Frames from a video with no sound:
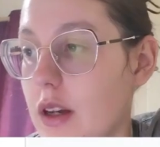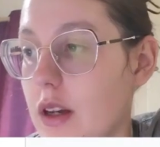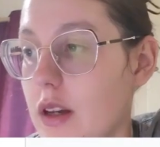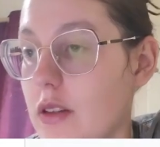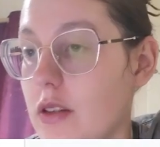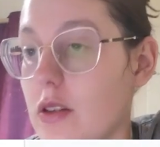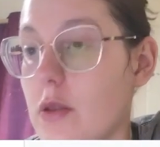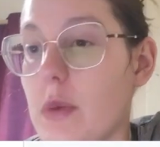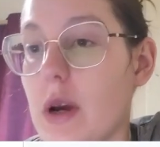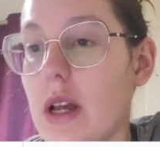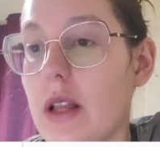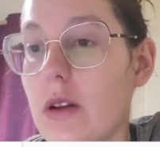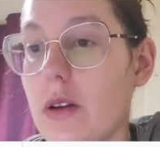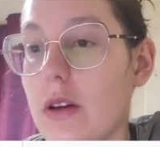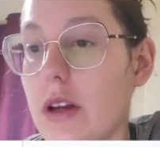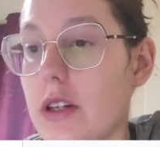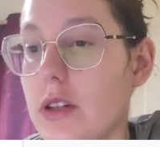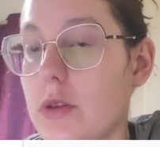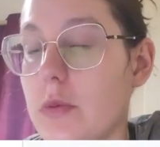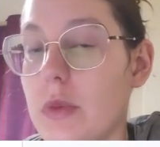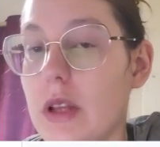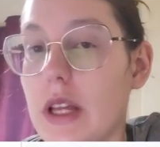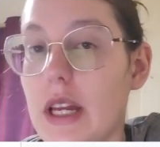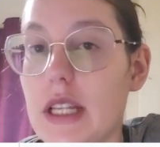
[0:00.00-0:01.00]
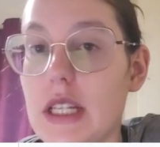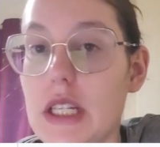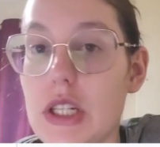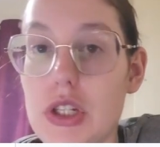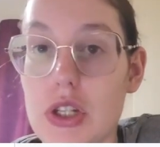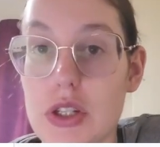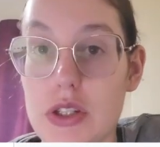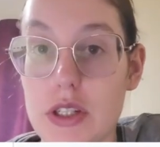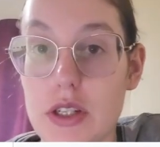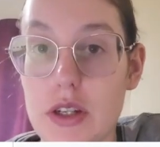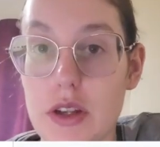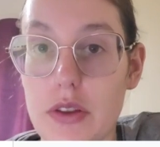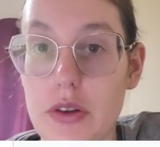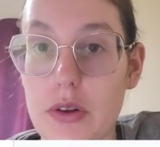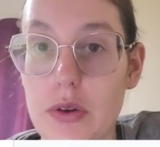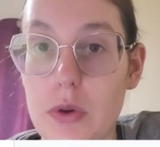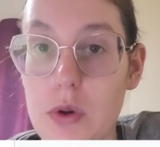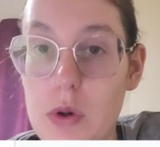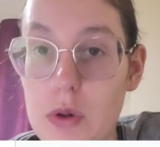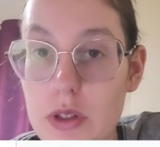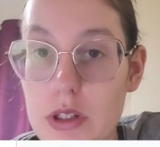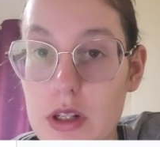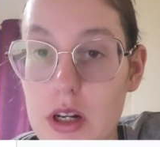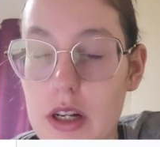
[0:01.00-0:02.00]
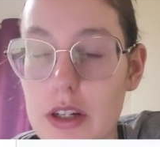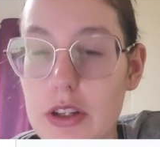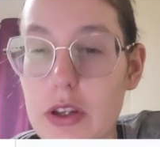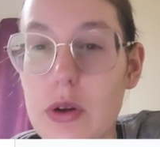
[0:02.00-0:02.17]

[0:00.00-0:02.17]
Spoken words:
So my location plan is just another Google Doc.